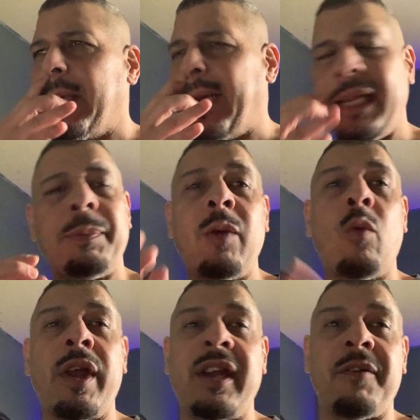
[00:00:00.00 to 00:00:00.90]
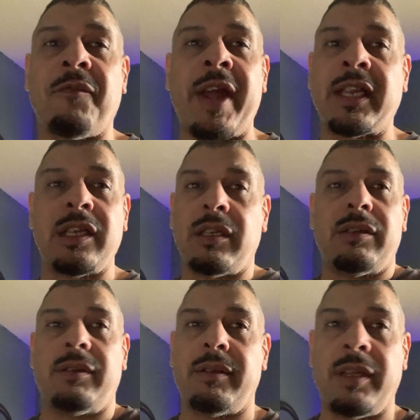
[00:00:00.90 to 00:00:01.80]
He's been wanting to fight.
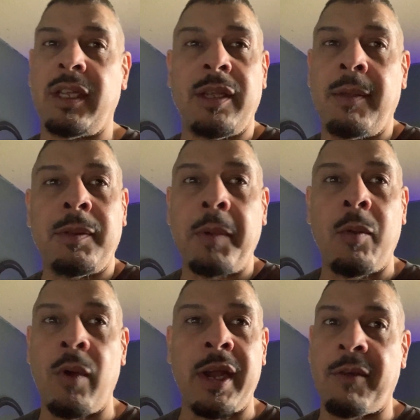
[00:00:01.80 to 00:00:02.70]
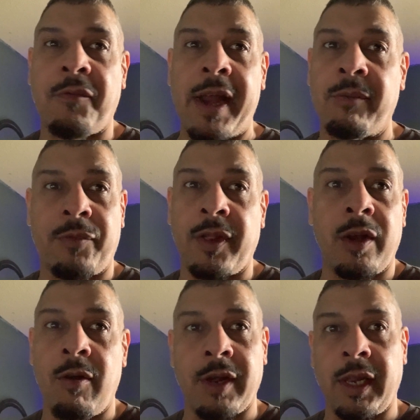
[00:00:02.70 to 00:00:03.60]
He's been wanting to fight him for the
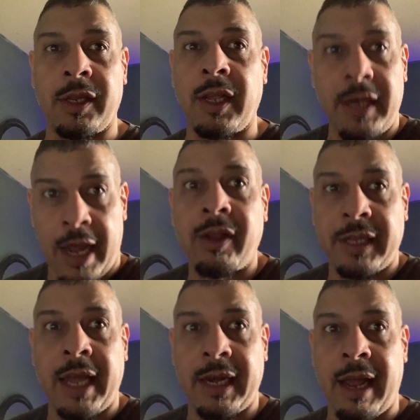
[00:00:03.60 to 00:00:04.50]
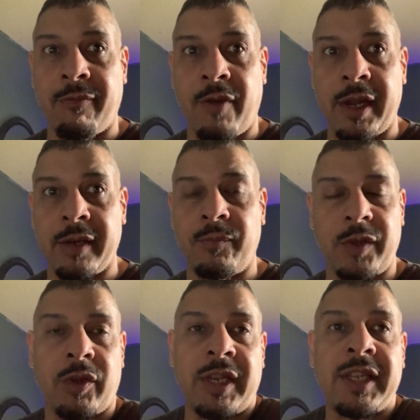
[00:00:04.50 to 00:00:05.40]
longest. And now he's getting that fight.
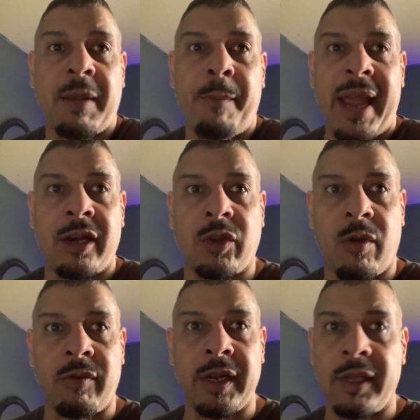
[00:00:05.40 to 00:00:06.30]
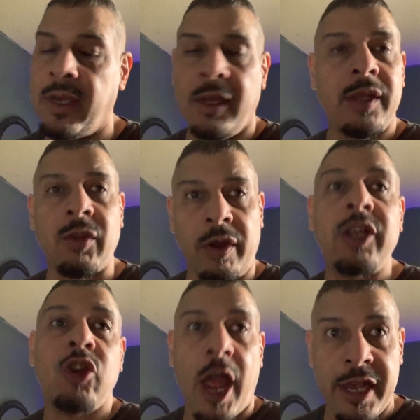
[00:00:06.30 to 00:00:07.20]
Because he's the mandatory. So
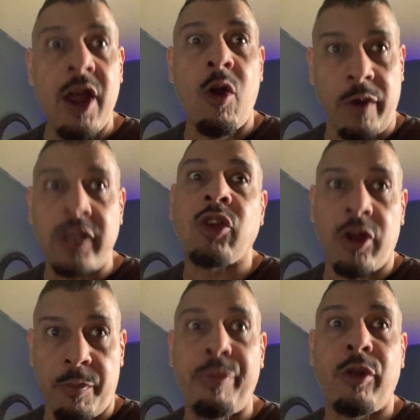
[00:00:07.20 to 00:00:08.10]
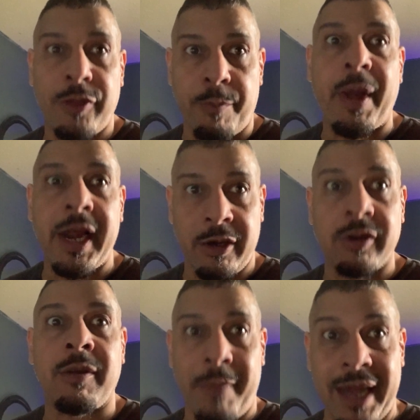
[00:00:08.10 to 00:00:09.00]
y'all know he's going to pull the button
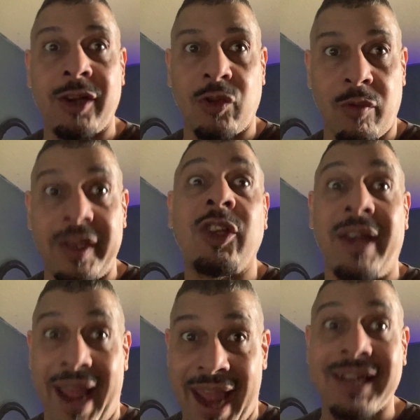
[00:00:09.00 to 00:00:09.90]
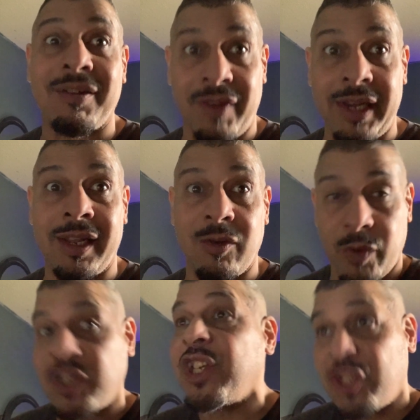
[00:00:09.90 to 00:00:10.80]
on the mandatory. He's going to activate it.
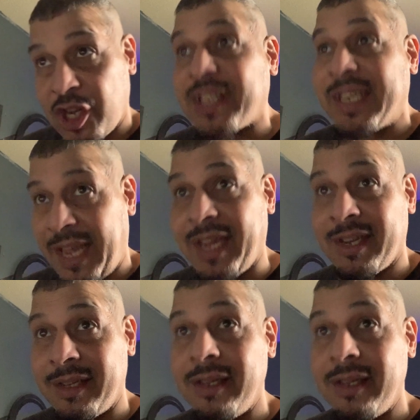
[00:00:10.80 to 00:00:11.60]
Which he just did.